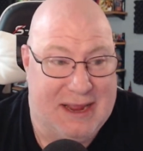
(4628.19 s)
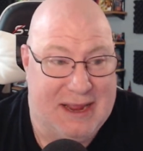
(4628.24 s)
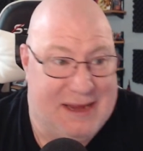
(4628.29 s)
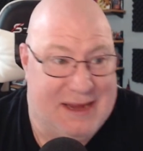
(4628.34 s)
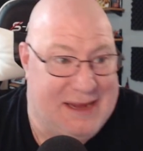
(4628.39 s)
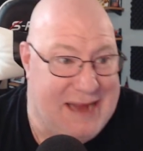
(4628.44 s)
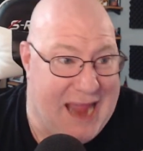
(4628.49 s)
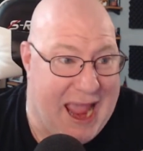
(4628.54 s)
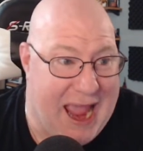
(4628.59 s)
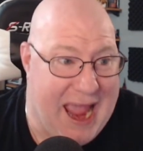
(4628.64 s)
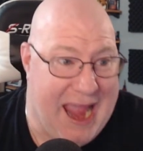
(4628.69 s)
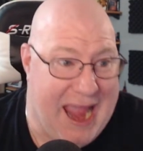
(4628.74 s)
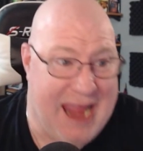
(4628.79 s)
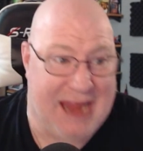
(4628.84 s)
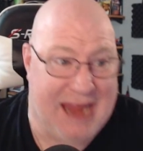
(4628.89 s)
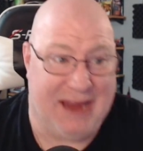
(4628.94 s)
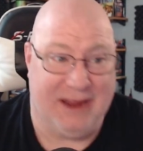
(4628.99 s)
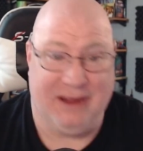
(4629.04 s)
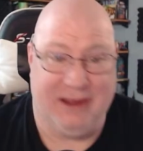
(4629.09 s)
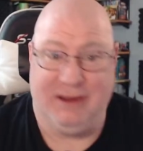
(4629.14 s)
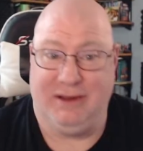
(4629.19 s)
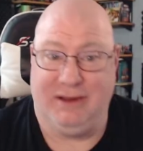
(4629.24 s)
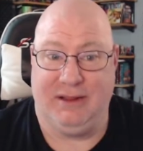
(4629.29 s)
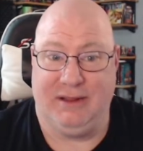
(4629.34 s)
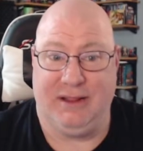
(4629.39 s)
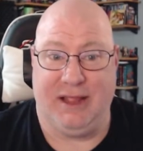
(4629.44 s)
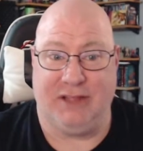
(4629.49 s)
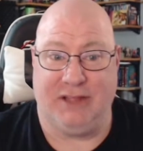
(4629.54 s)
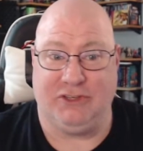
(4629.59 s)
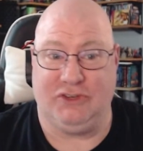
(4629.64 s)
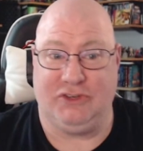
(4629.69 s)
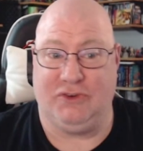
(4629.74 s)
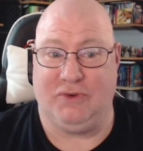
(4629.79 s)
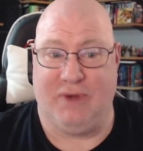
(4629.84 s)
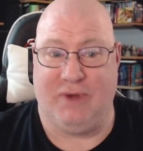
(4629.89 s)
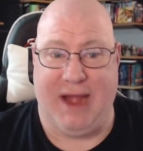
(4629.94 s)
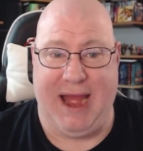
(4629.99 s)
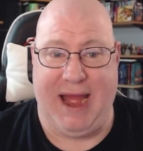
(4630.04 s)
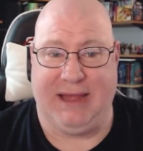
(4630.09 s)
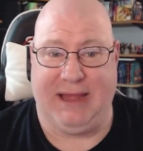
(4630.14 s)
Yay! That's
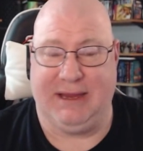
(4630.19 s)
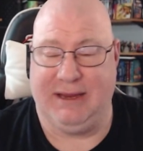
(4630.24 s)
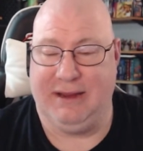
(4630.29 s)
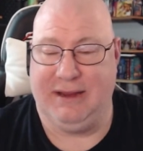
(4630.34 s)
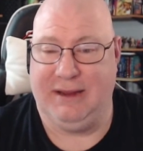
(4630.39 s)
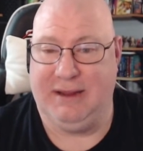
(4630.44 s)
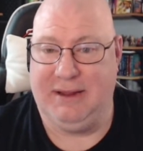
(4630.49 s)
great.